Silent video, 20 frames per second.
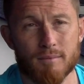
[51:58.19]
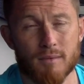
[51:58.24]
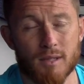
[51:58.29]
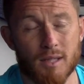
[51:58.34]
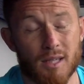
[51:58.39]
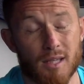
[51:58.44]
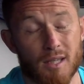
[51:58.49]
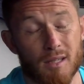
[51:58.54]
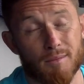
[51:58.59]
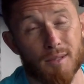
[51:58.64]

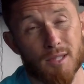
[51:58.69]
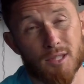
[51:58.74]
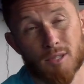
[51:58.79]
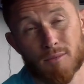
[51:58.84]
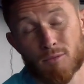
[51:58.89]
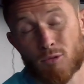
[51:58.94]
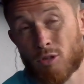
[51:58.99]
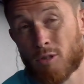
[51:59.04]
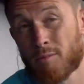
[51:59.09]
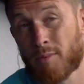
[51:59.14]
which I'm
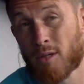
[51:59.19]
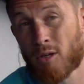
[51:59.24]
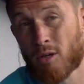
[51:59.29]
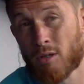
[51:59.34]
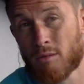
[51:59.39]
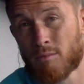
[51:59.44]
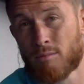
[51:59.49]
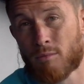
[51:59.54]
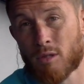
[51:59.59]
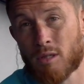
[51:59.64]
going to be
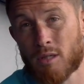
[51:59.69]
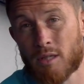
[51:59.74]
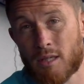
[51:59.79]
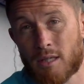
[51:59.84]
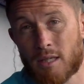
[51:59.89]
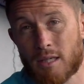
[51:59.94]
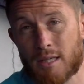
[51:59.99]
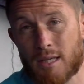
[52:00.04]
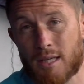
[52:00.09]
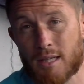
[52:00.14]
running one of
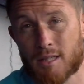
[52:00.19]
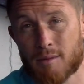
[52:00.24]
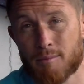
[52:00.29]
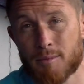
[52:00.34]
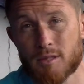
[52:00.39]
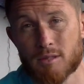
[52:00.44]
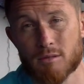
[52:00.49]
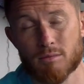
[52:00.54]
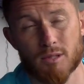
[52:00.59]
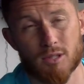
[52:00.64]
their
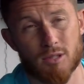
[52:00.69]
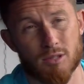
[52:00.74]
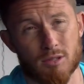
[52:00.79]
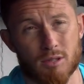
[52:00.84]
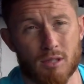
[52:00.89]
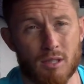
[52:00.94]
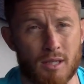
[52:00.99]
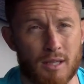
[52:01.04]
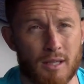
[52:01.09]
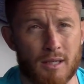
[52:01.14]
academies, which
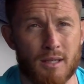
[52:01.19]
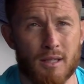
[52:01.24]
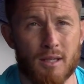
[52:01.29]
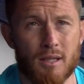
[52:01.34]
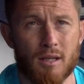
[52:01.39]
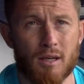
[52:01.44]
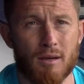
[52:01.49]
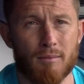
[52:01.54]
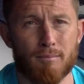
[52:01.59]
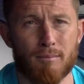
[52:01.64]

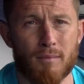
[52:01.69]
I'm